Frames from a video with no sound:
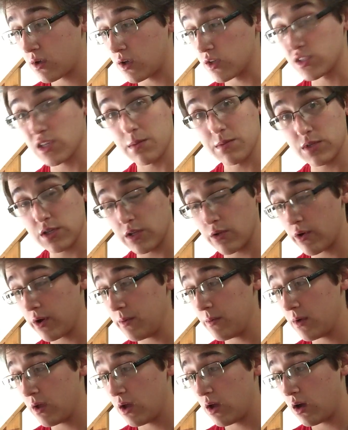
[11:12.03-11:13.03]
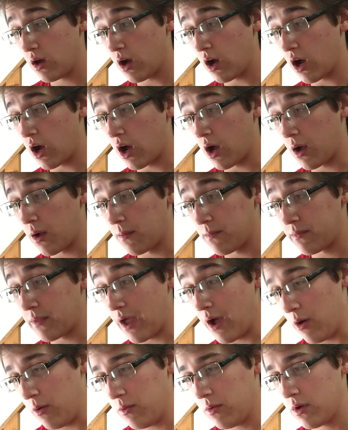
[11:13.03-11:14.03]
a subsidiary.
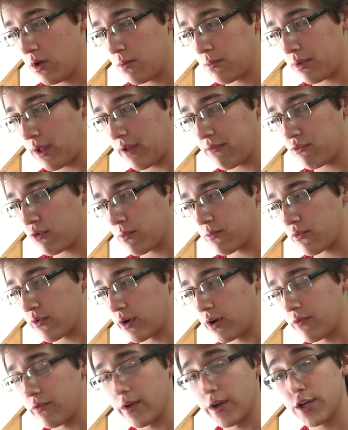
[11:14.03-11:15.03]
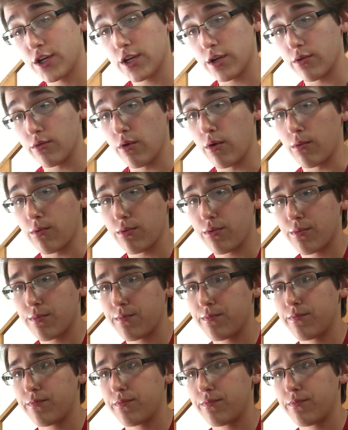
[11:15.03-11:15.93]
Now, platform for innovation growth.